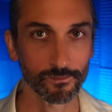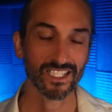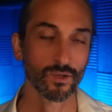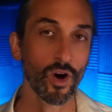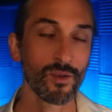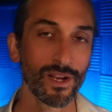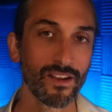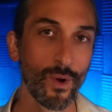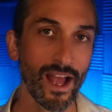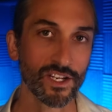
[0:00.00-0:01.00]
And so I
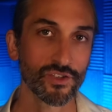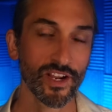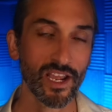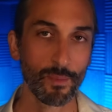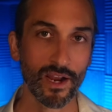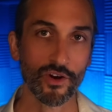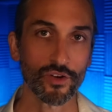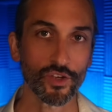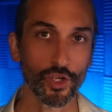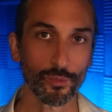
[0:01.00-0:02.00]
believe we're entering a period
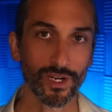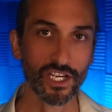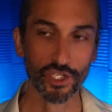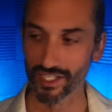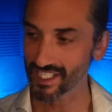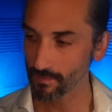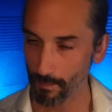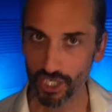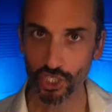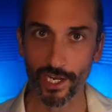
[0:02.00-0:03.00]
of accumulation,
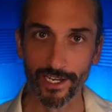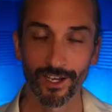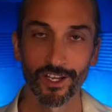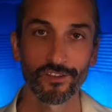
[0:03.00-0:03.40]
especially